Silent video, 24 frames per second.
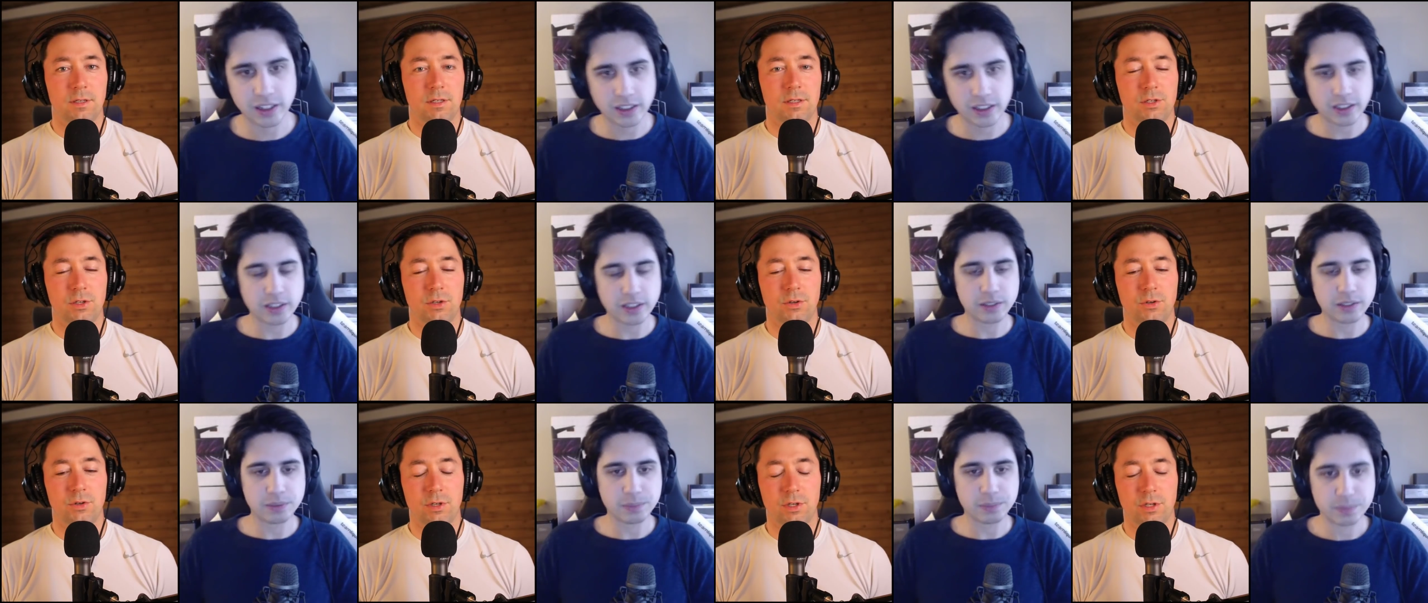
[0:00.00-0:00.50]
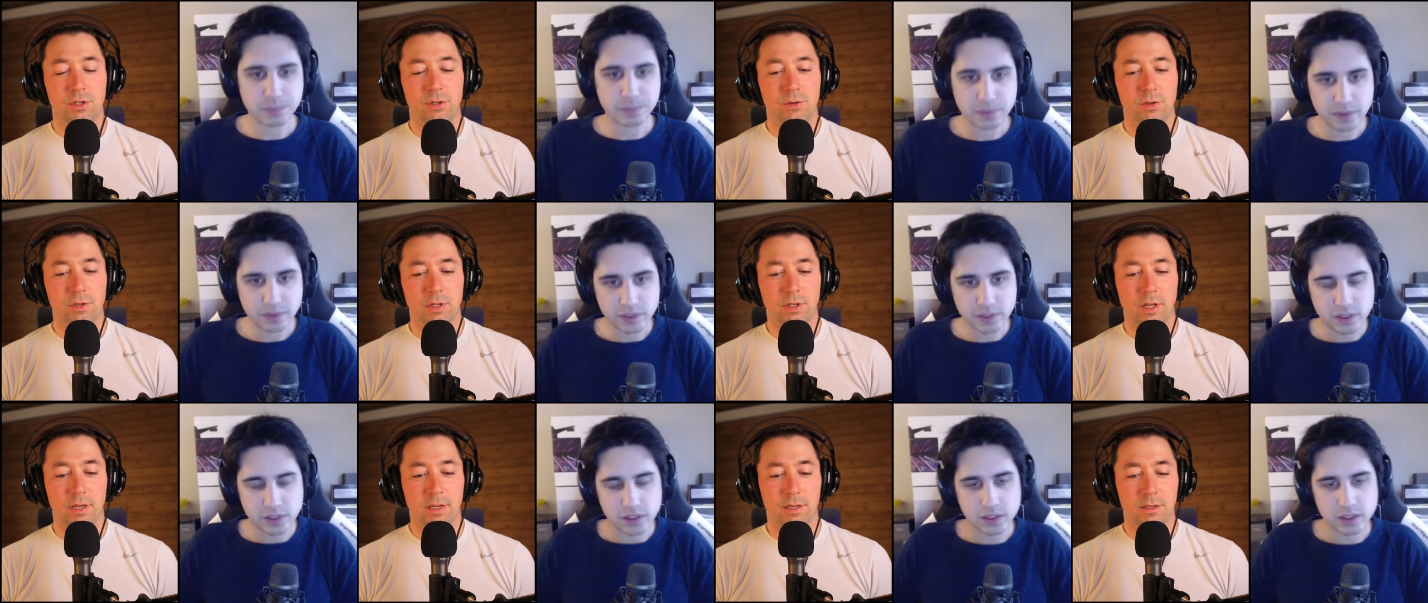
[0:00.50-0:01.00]
Speaker 1: you could you could like
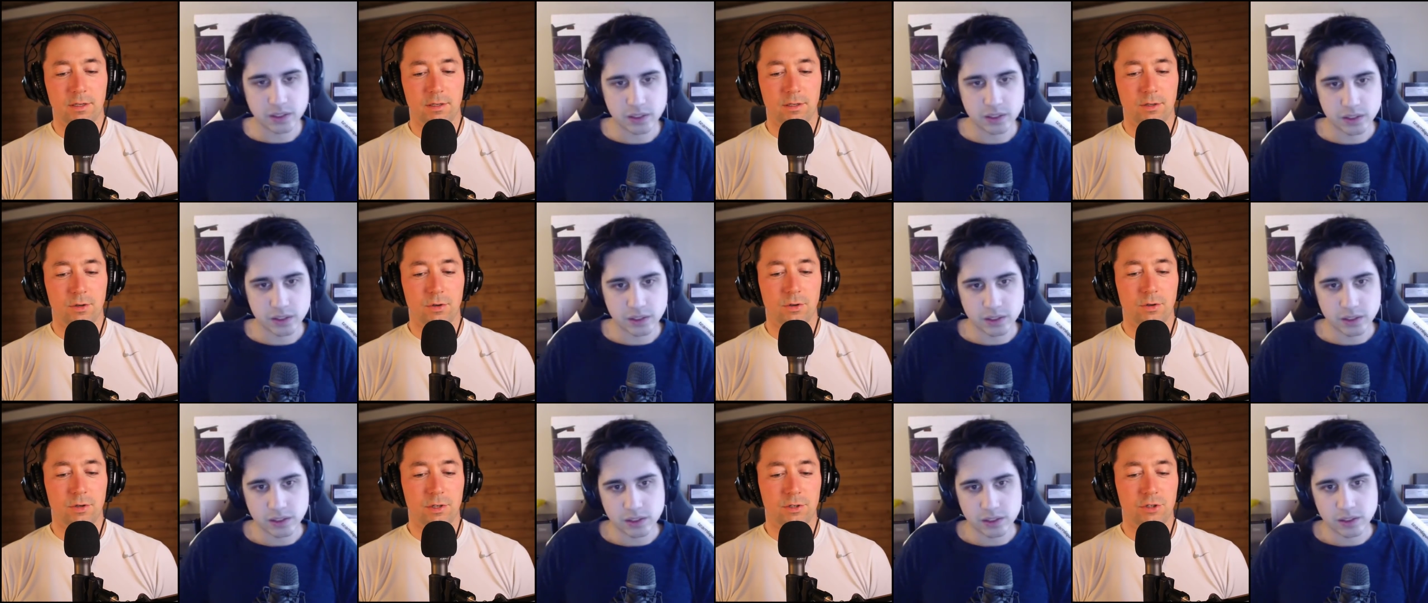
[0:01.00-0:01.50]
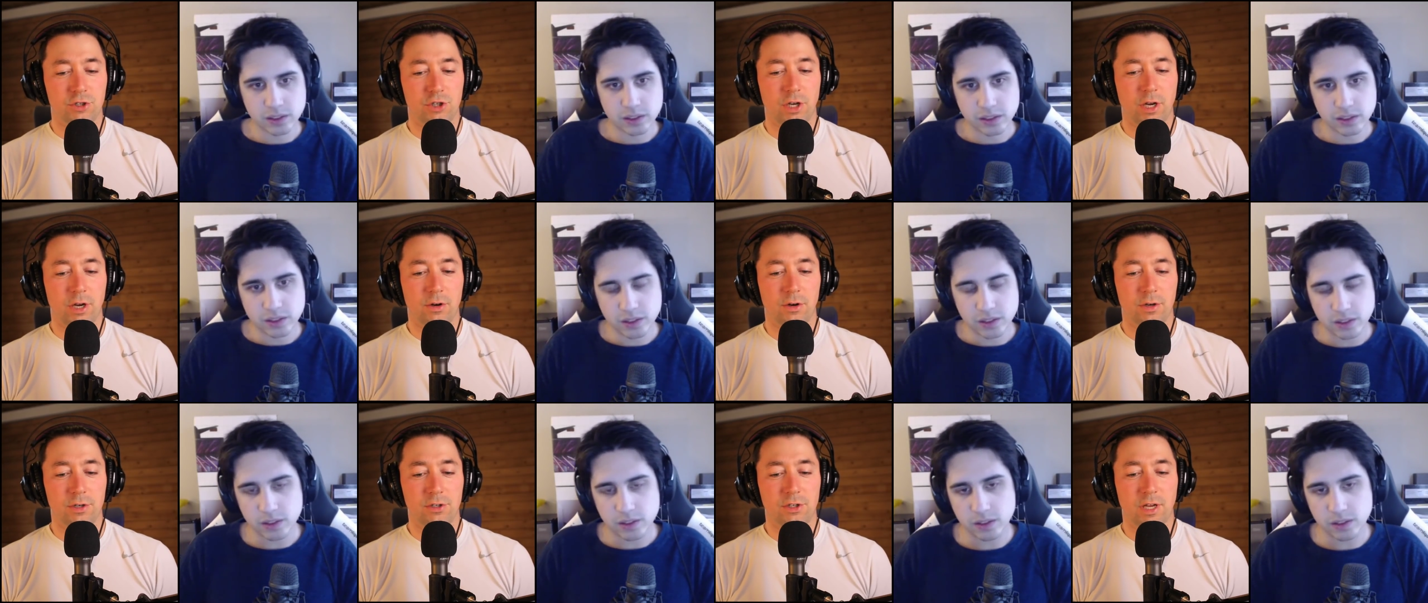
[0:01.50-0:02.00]
earn a chair in a
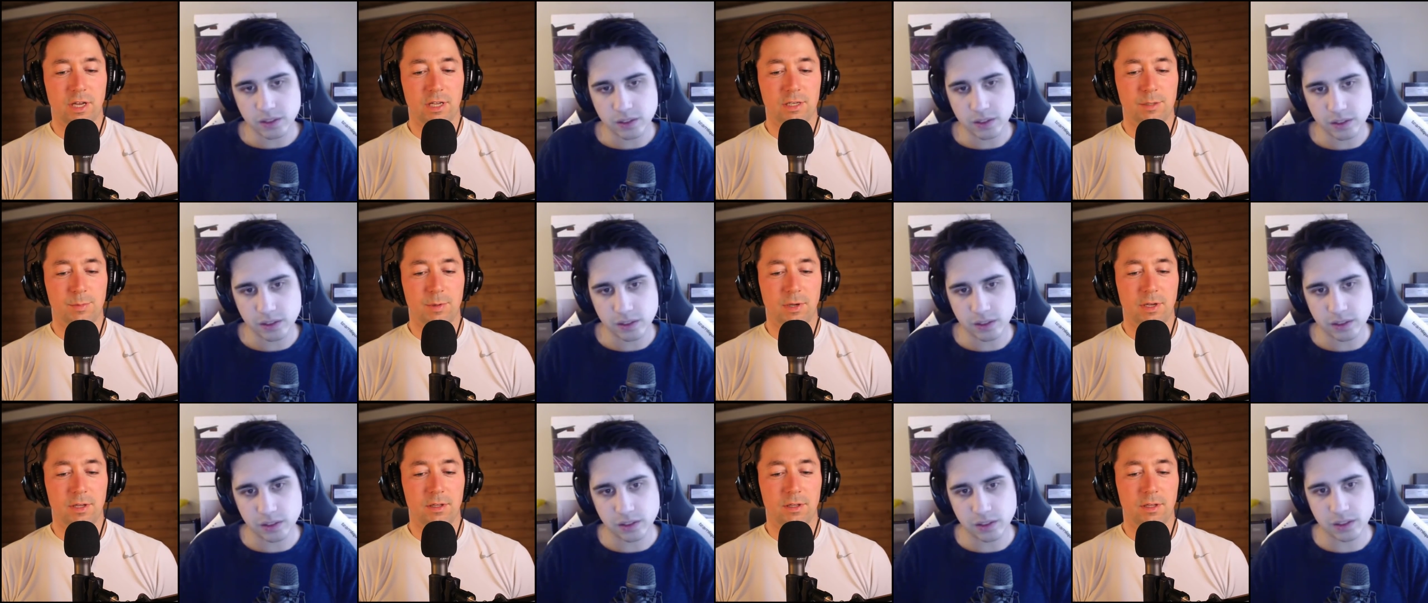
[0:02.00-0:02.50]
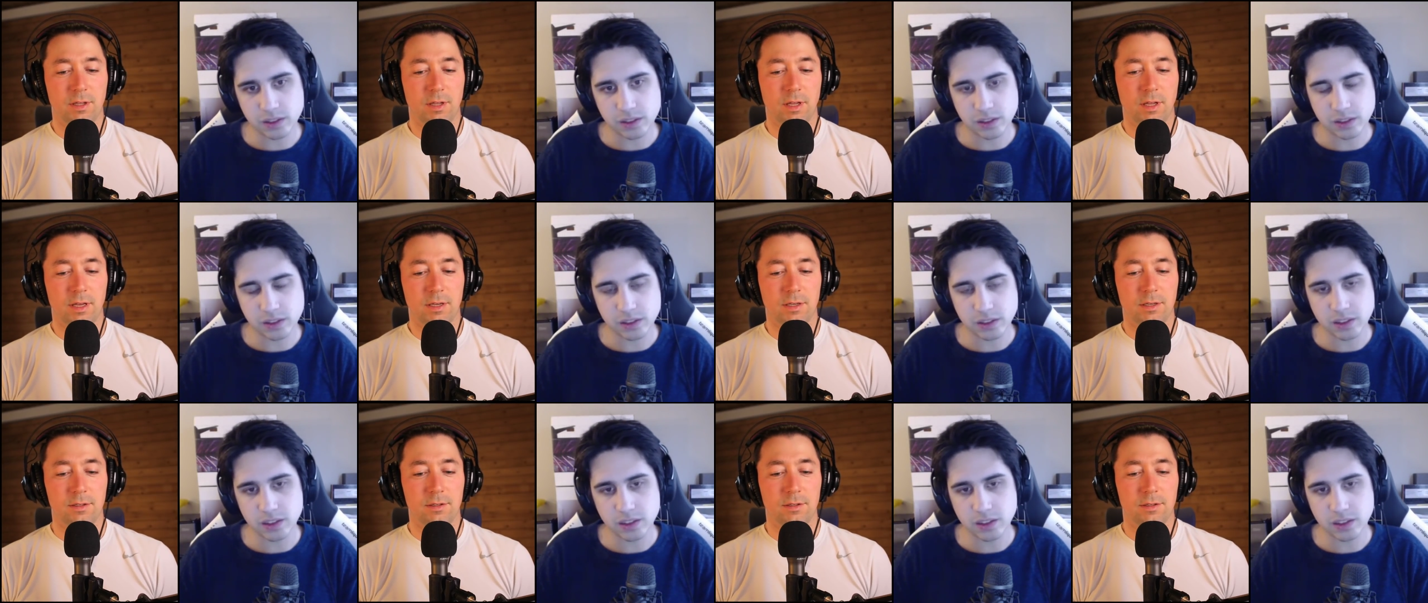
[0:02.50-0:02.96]
jazz band that like